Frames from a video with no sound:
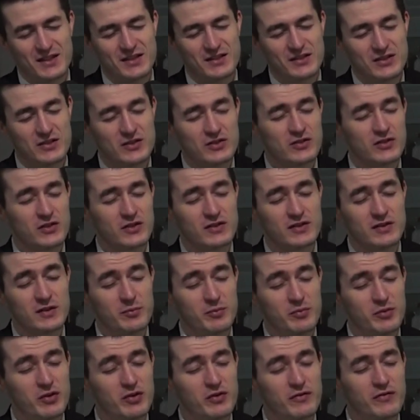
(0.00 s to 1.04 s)
So it's a
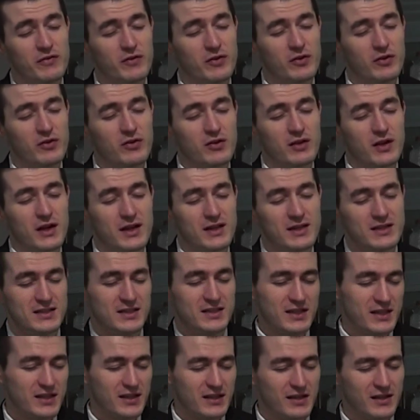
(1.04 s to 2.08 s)
beautiful
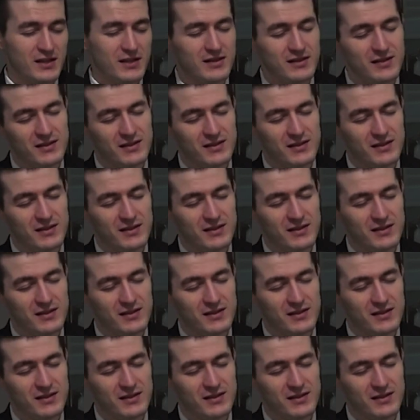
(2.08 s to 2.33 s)
idea.